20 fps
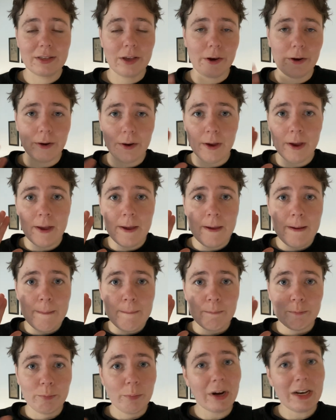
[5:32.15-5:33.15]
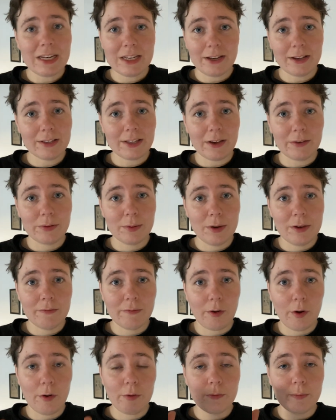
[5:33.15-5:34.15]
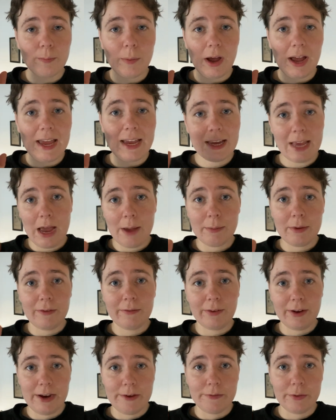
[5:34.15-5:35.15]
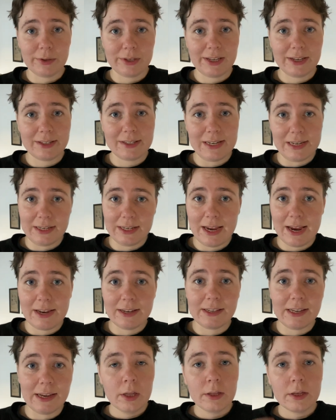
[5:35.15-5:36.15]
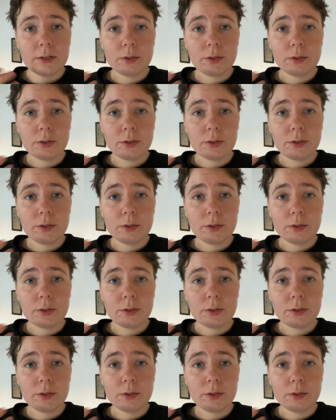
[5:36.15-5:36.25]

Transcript: So money does have to be involved, but it can be free if you're 16 to 18.